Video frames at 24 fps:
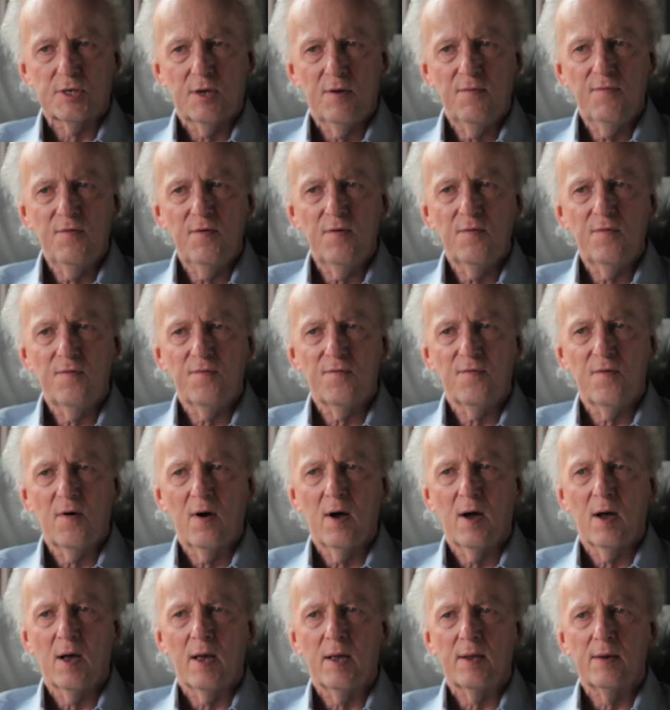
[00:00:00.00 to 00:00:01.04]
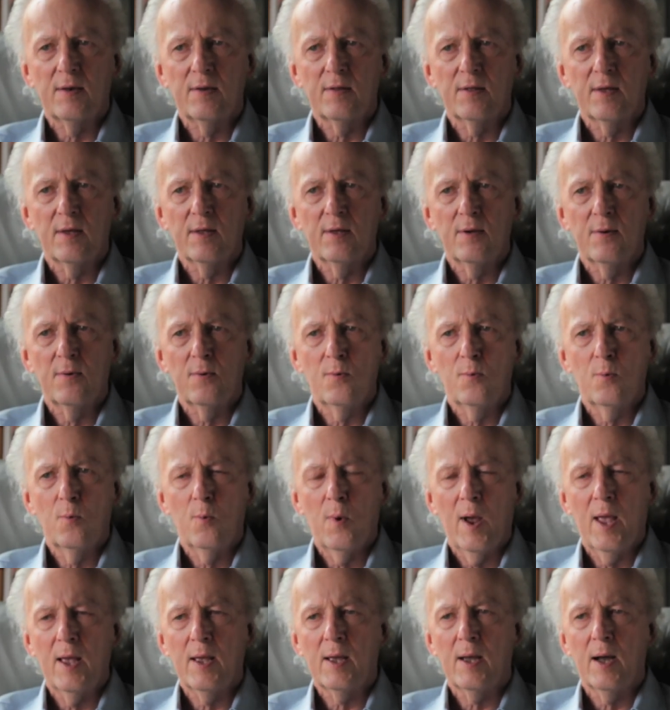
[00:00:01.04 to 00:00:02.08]
if you find that you
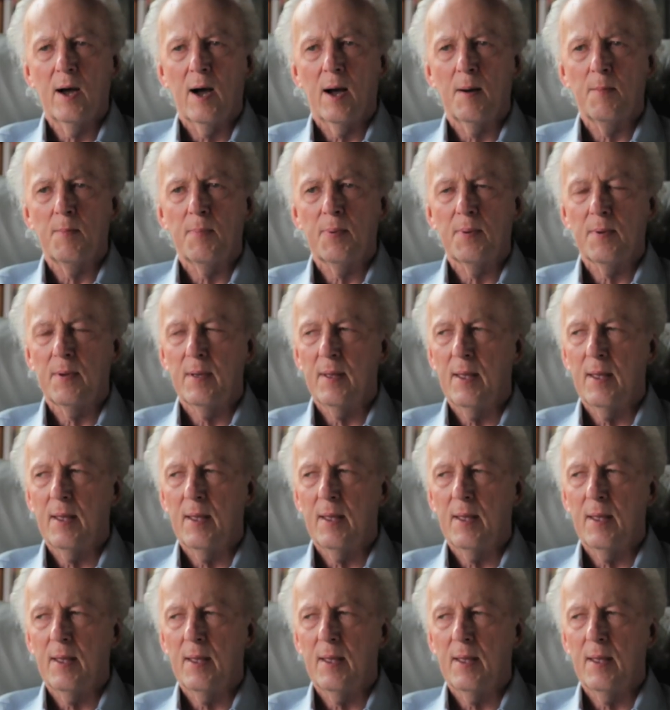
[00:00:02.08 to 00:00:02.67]
wake up